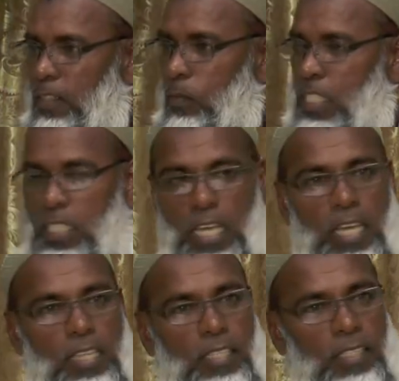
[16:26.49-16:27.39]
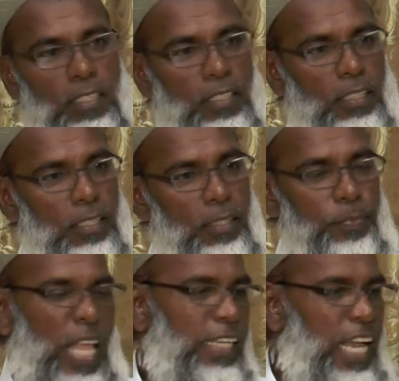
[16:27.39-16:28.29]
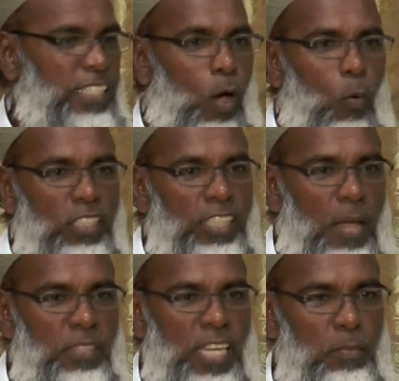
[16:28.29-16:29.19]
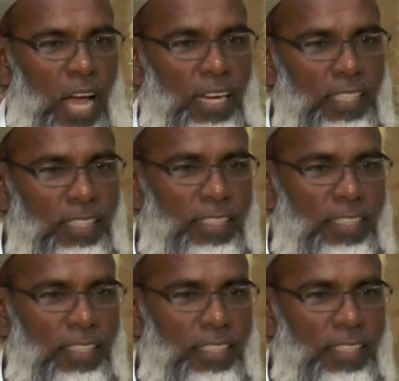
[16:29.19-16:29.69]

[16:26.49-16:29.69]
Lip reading: with saying, that's a one-time thing, man.